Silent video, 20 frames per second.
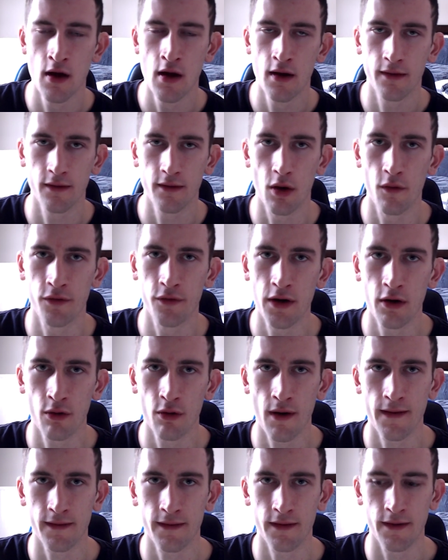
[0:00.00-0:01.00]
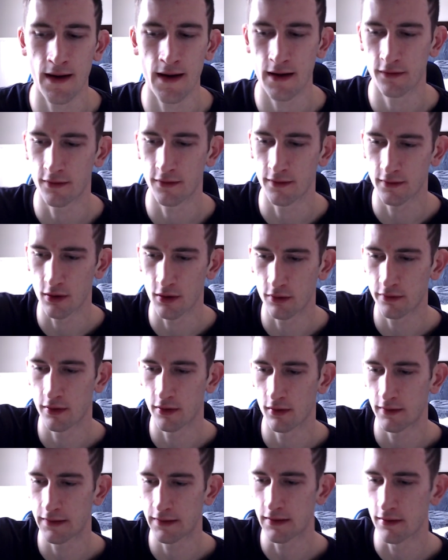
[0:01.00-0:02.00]
So, if you're interested in that, just go to
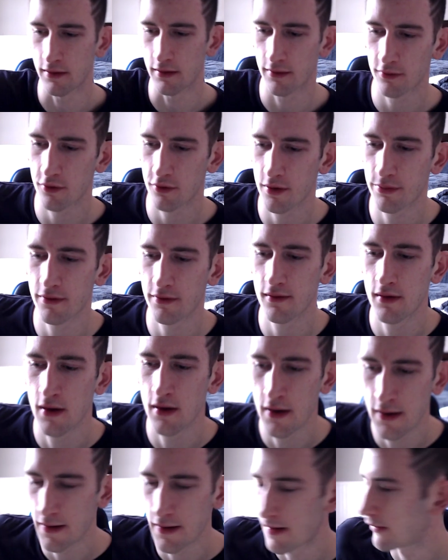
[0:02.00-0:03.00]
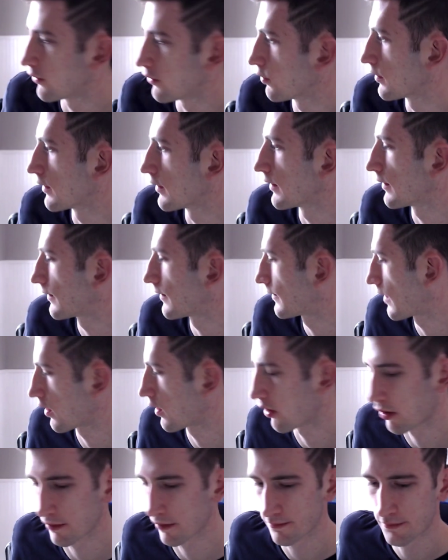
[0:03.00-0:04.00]
the link in the description and you can get set
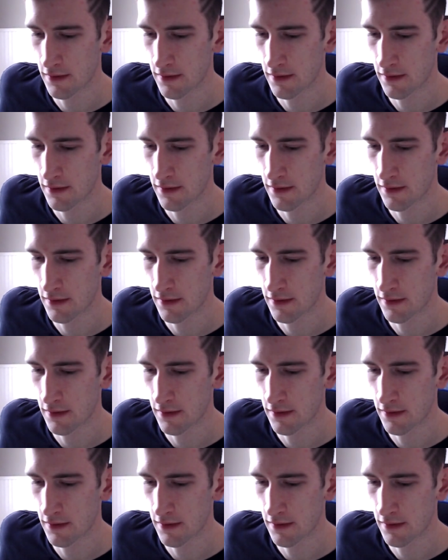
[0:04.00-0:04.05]
up.